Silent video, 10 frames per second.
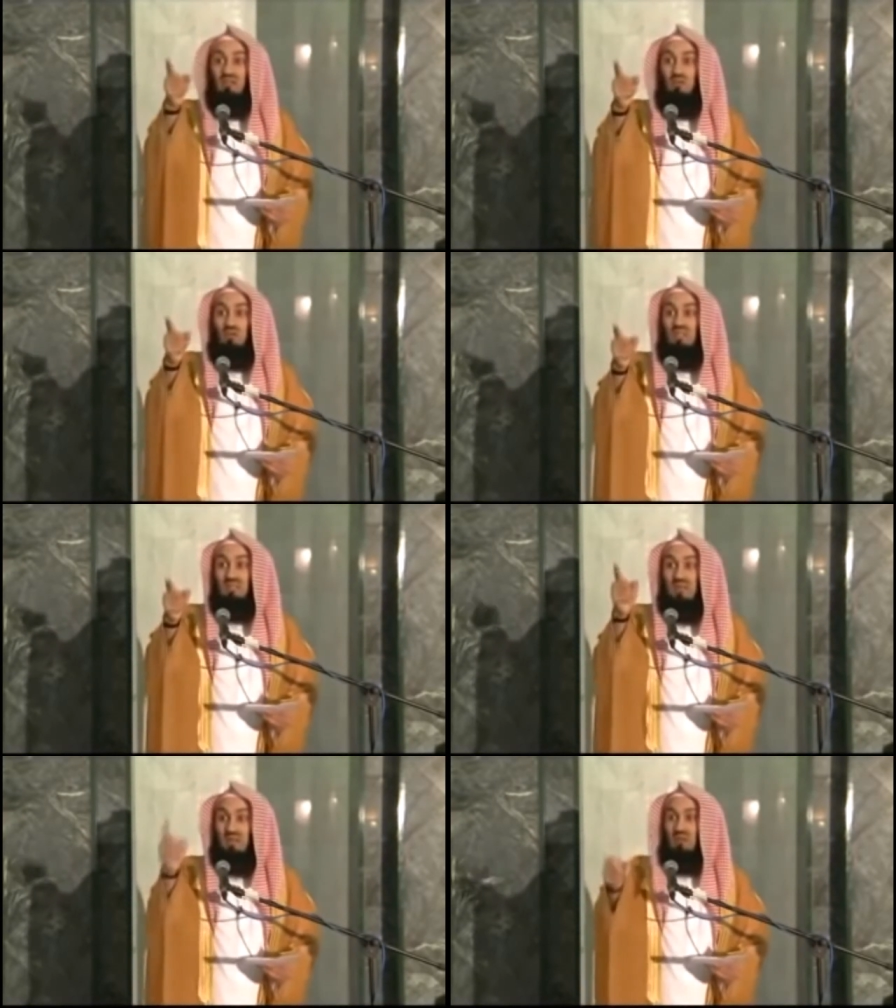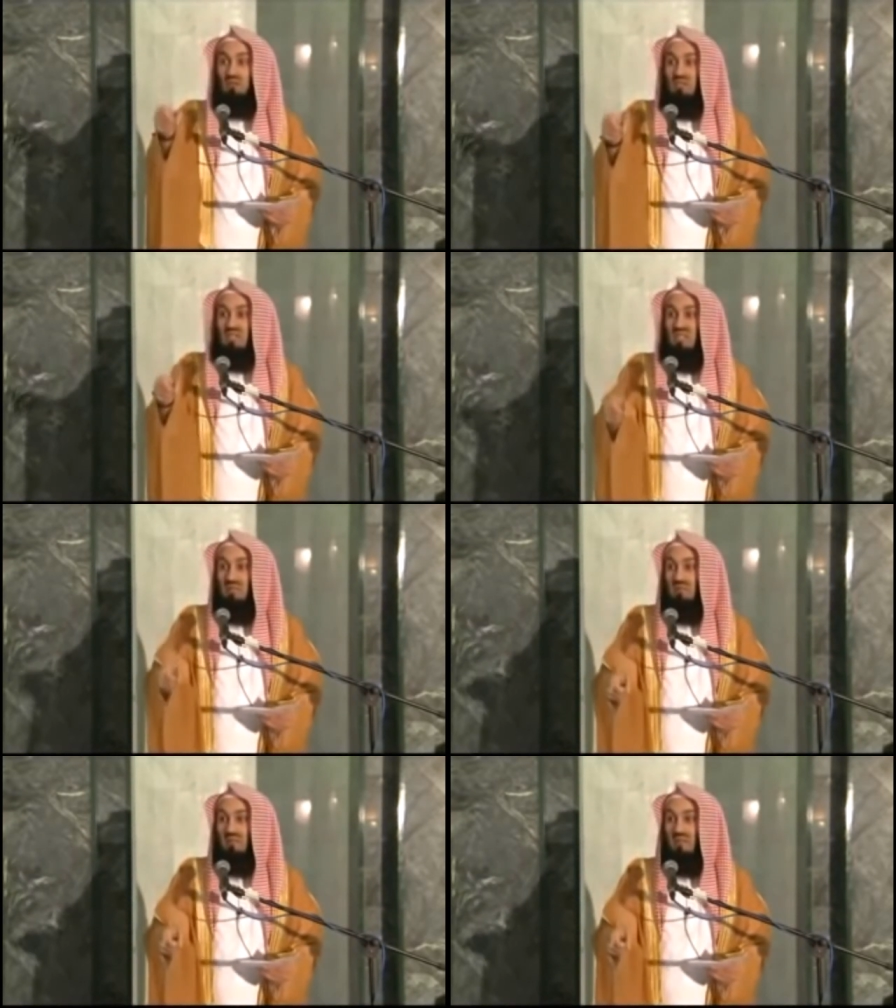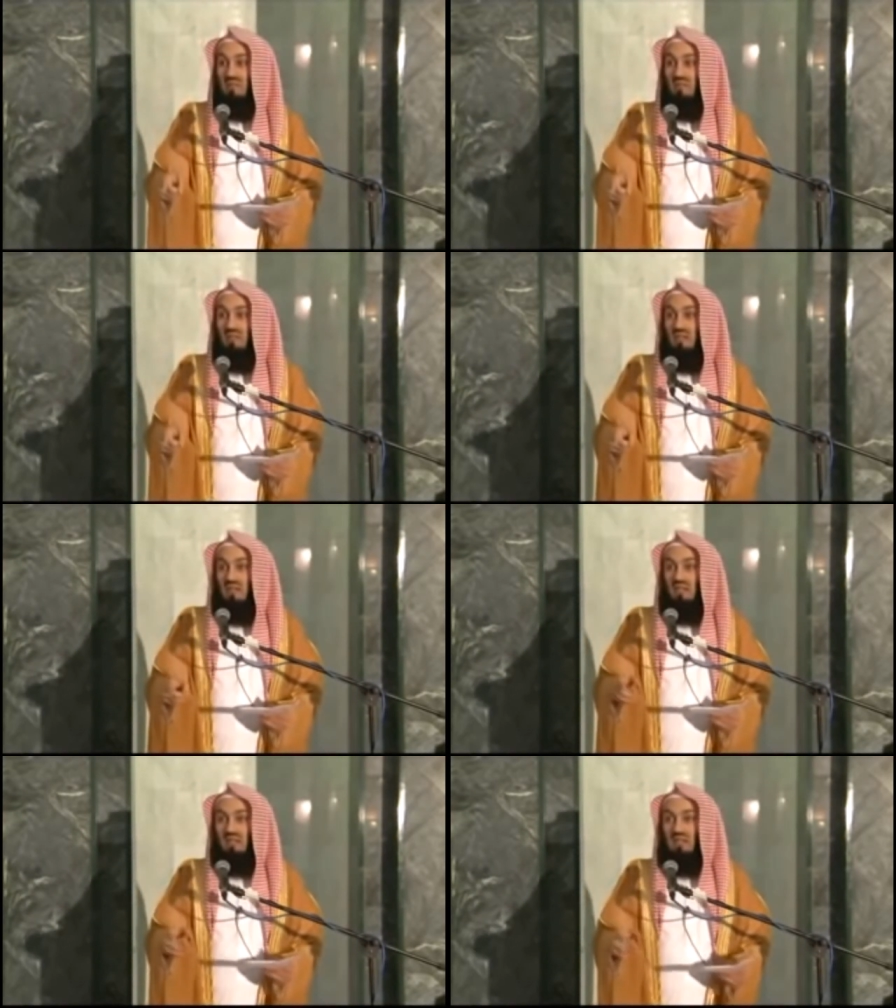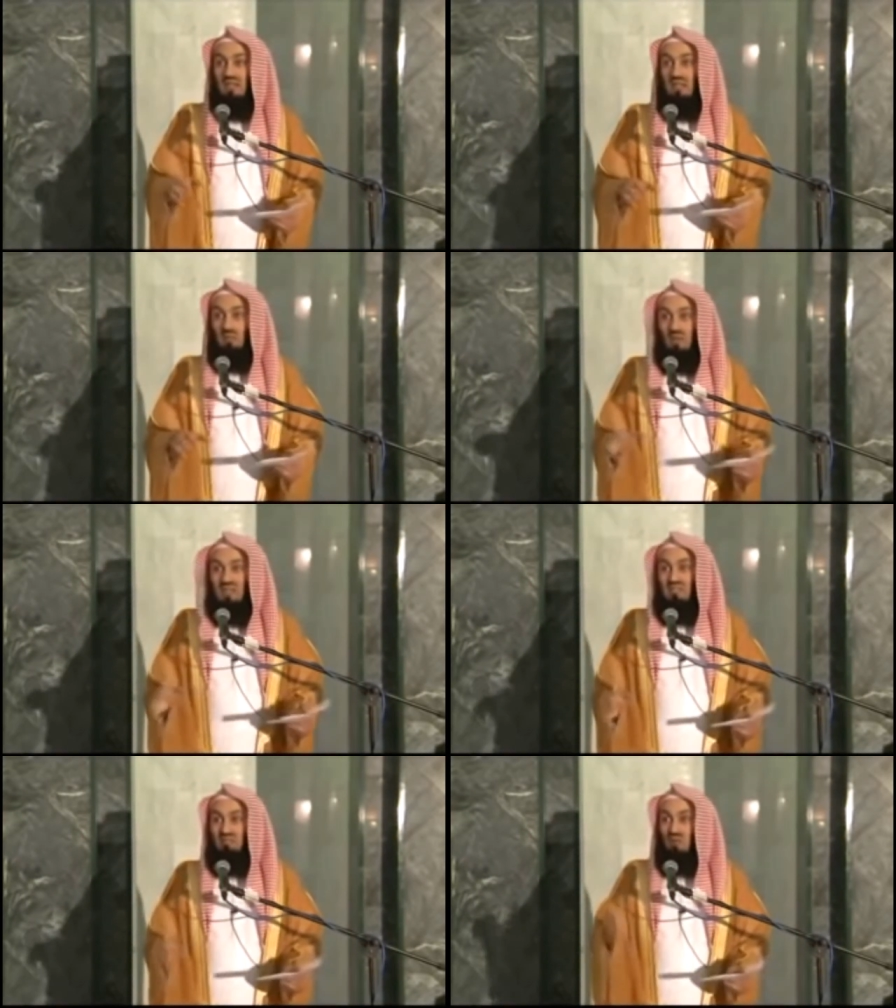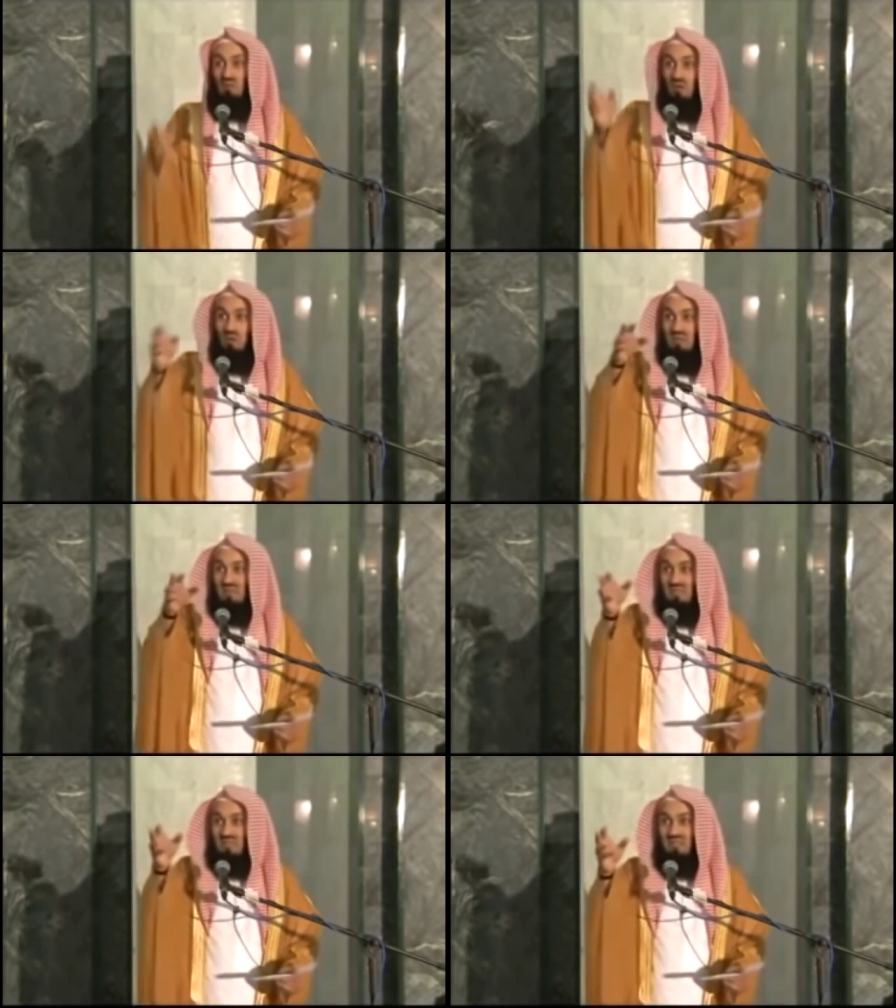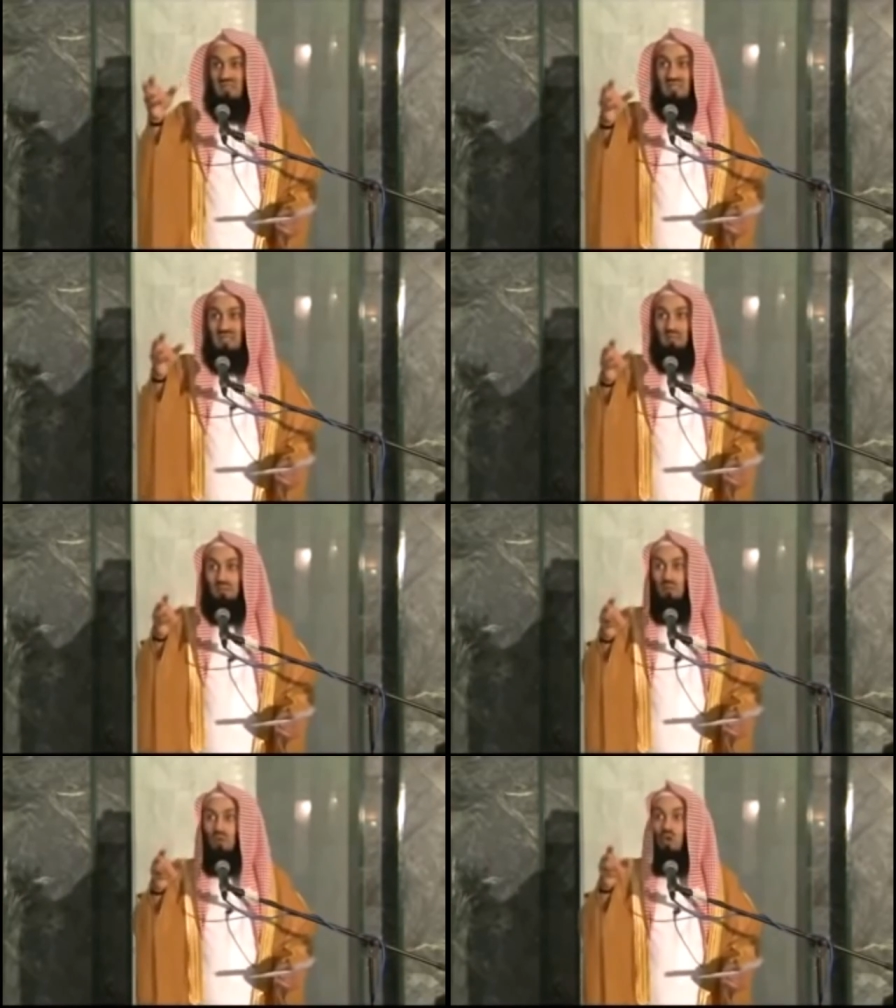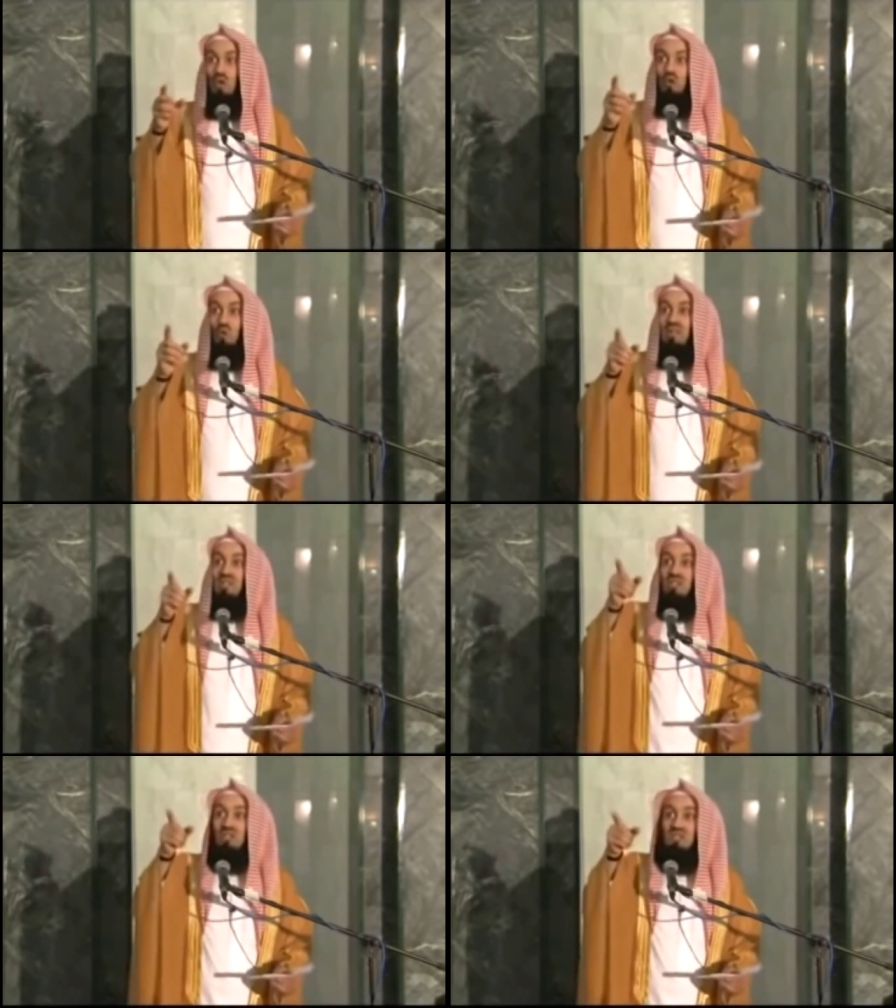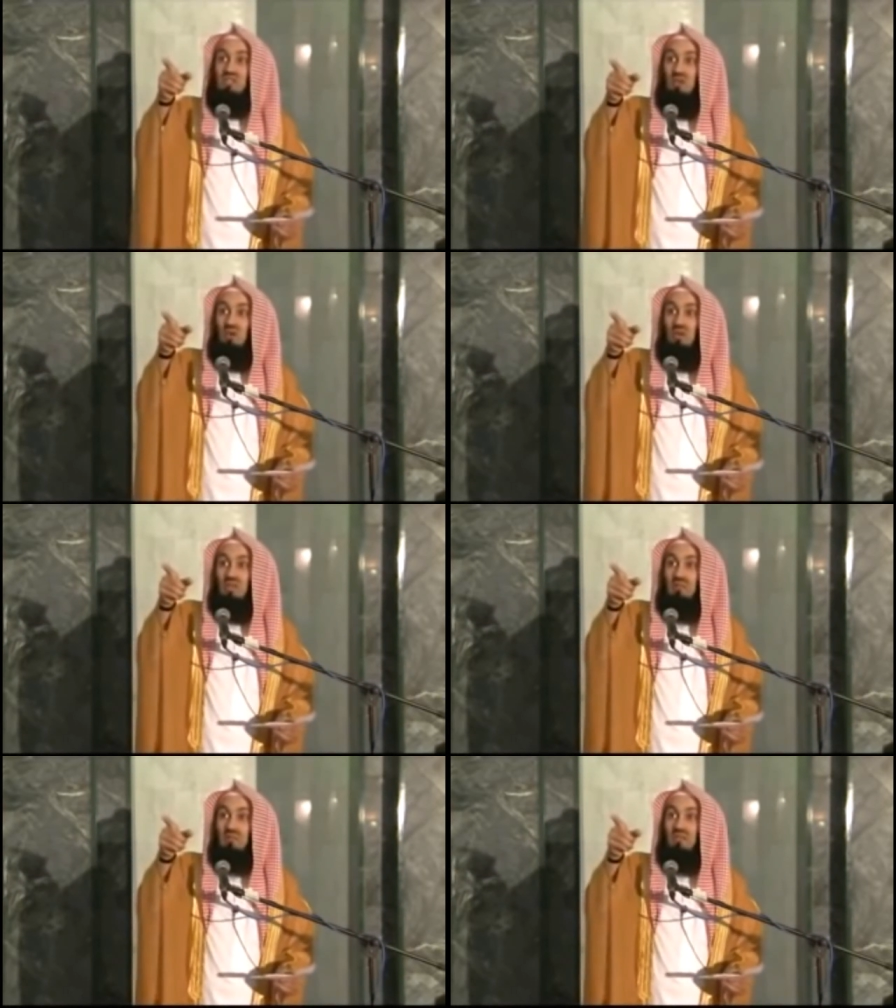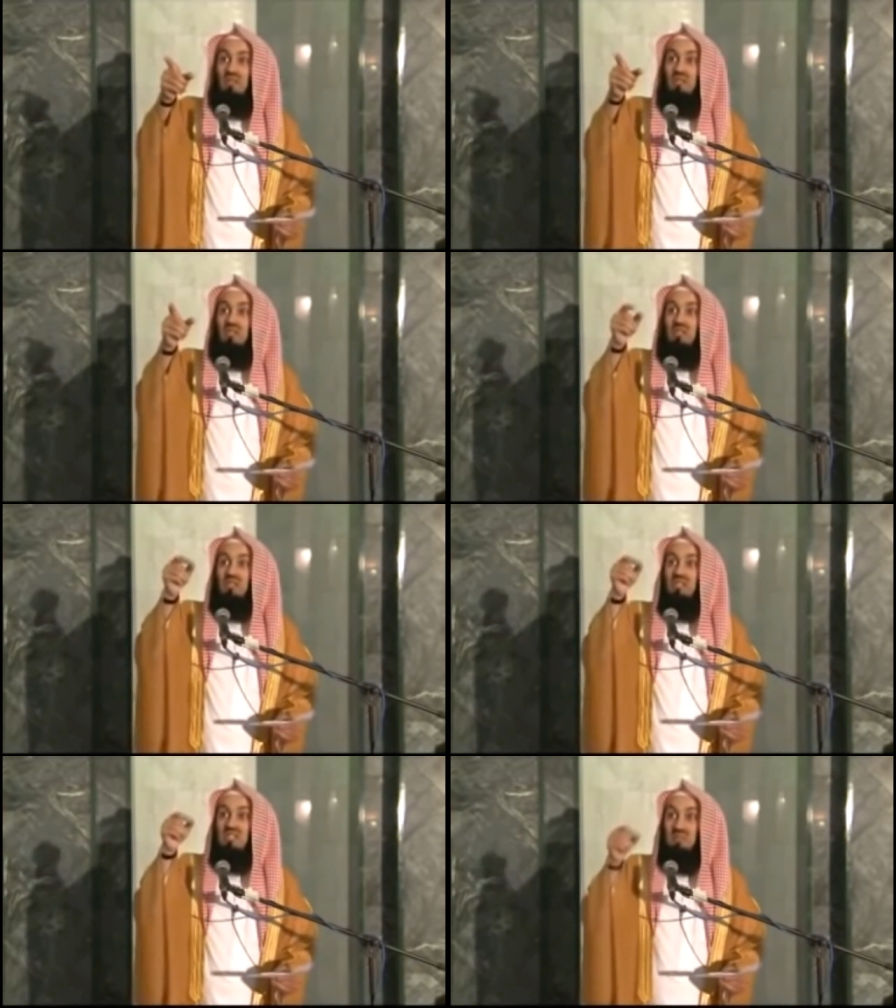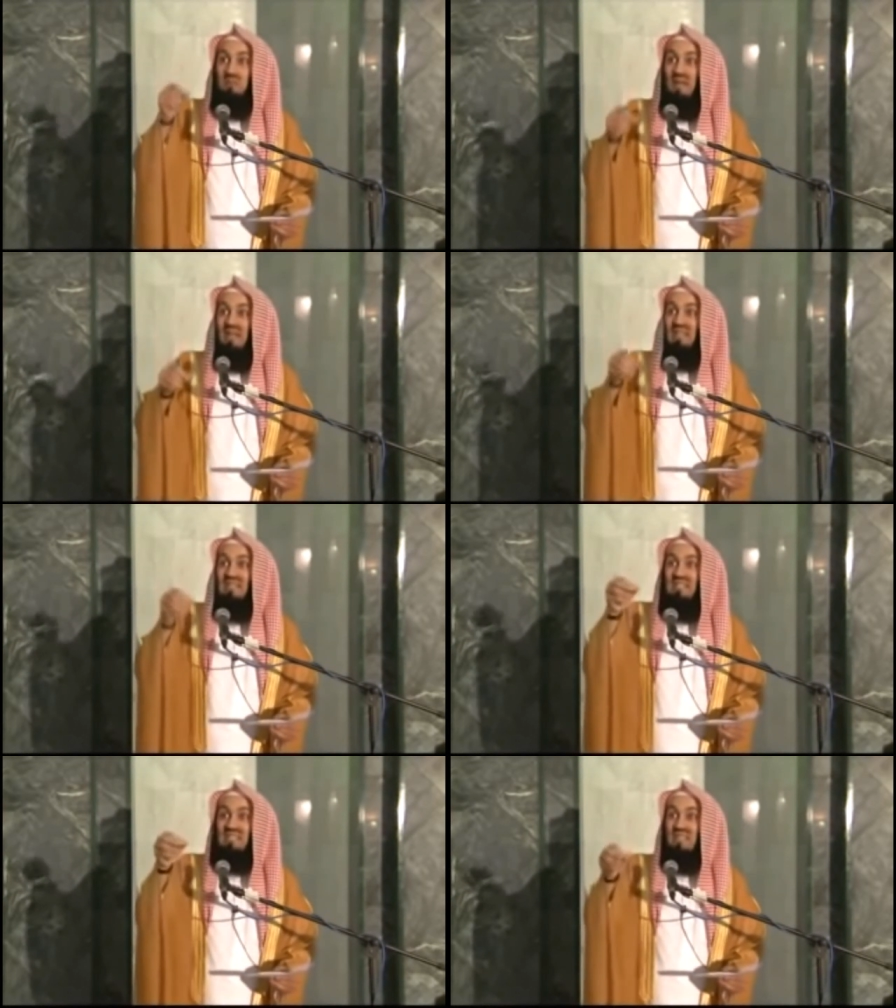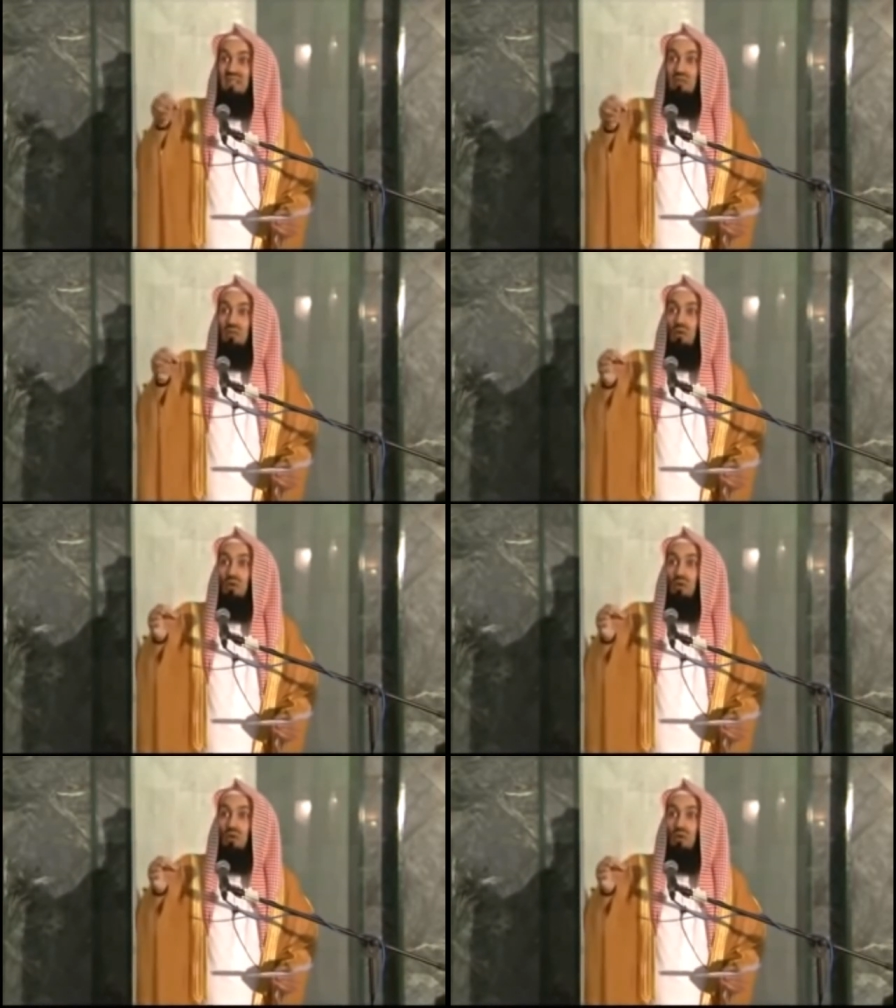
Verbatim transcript: like to look at him, I want to see him. And then they waited for a moment until he came through. When she saw him, she smiled and said,